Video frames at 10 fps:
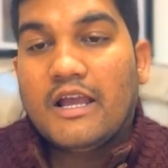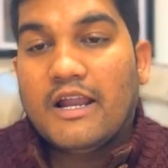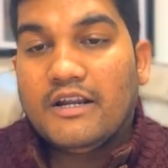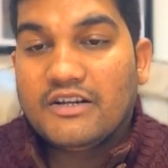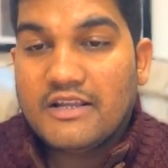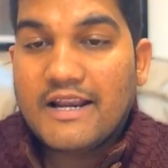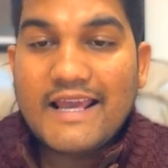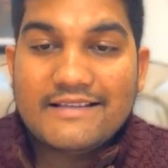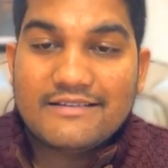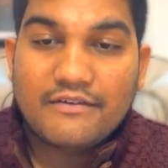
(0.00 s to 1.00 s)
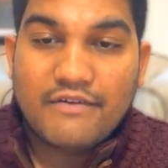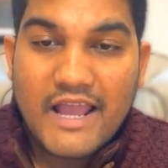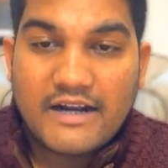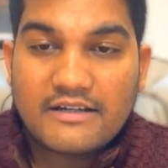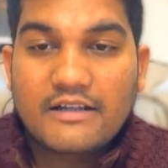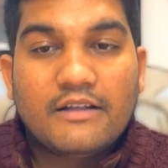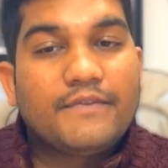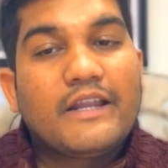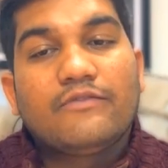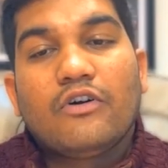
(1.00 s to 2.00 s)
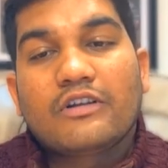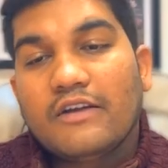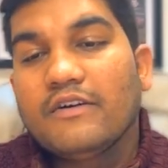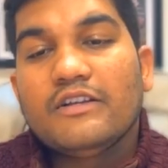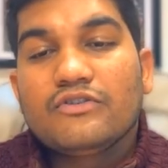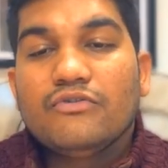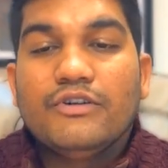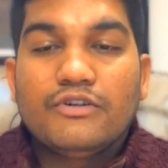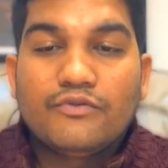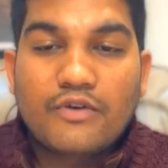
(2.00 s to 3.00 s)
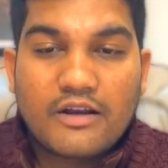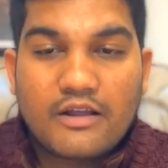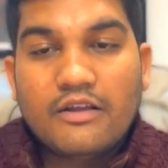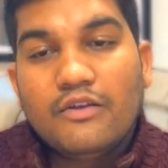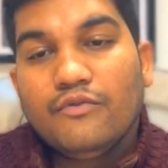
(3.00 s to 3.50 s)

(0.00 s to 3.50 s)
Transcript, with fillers: and realize the fact that whatever is going to work